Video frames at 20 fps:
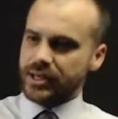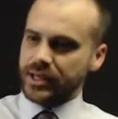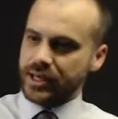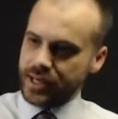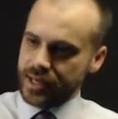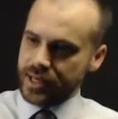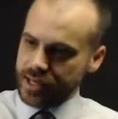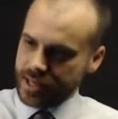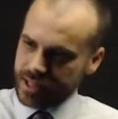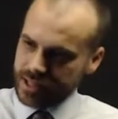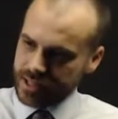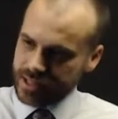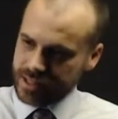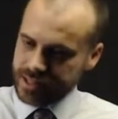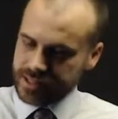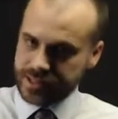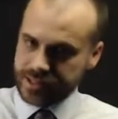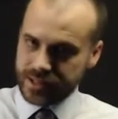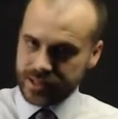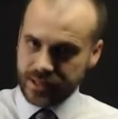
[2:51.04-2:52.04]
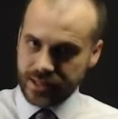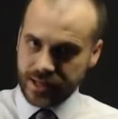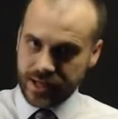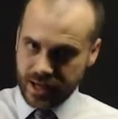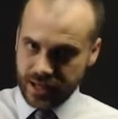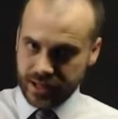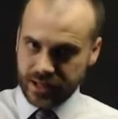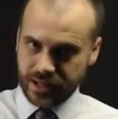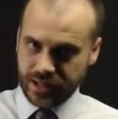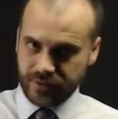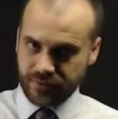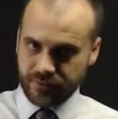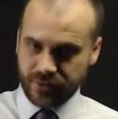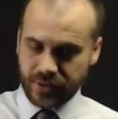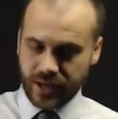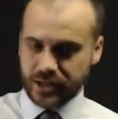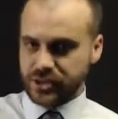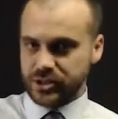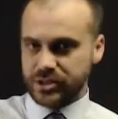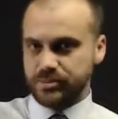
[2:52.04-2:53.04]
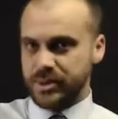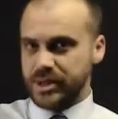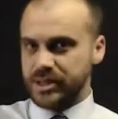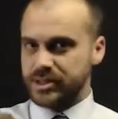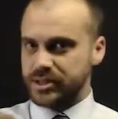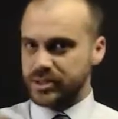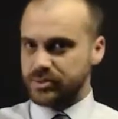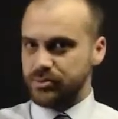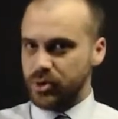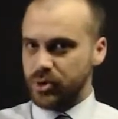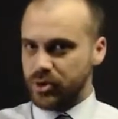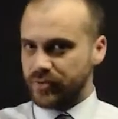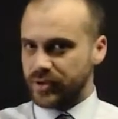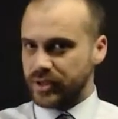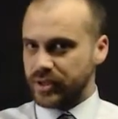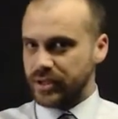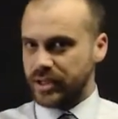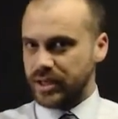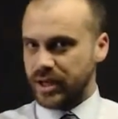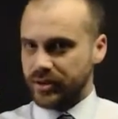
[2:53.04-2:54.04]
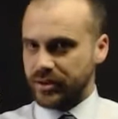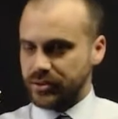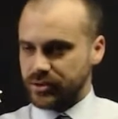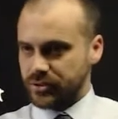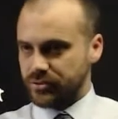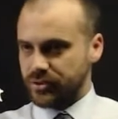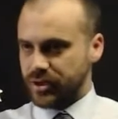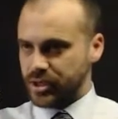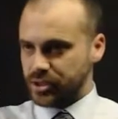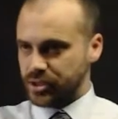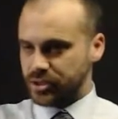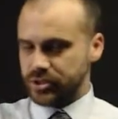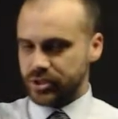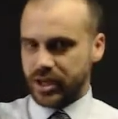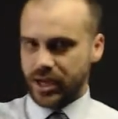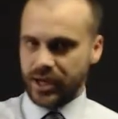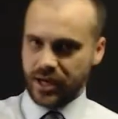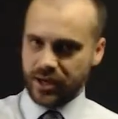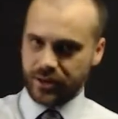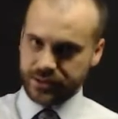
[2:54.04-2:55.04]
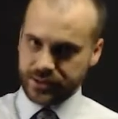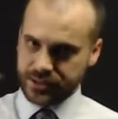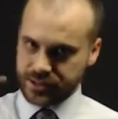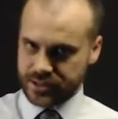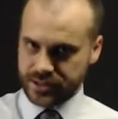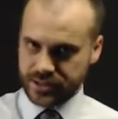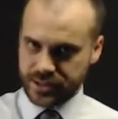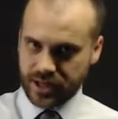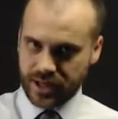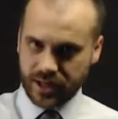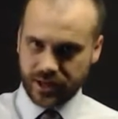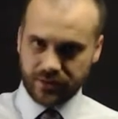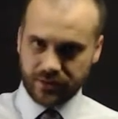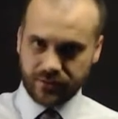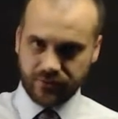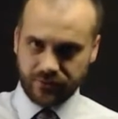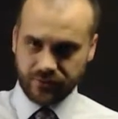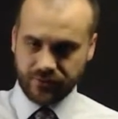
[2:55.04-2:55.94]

here is negative. That just means it's moving in the other direction to how it started.